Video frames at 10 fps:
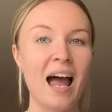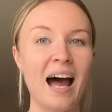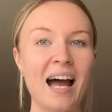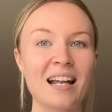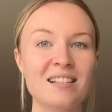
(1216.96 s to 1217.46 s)

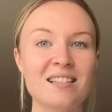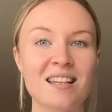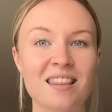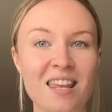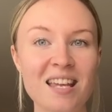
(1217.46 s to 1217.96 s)
And
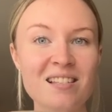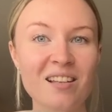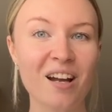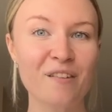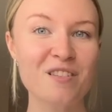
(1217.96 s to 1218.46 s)
these
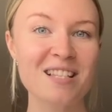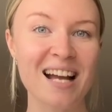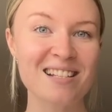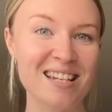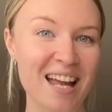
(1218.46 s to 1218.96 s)
kind of
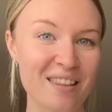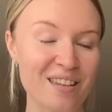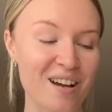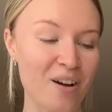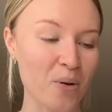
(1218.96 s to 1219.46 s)
sat
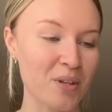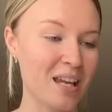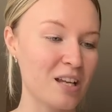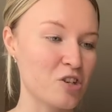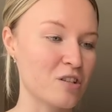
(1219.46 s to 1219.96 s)
together on the
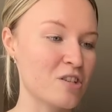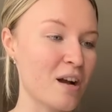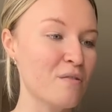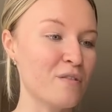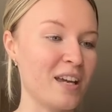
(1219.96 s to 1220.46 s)
kitchen
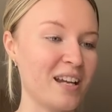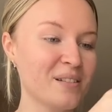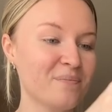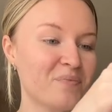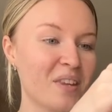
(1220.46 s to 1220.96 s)

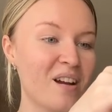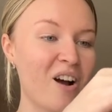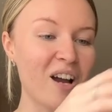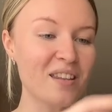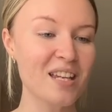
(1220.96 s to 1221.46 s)
shelving.
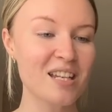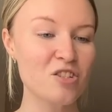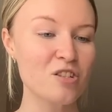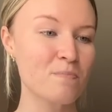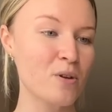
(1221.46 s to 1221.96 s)
I think it's
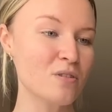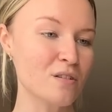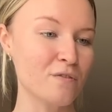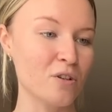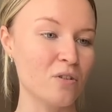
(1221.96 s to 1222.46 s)
just
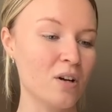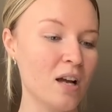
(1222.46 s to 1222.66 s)
beautiful.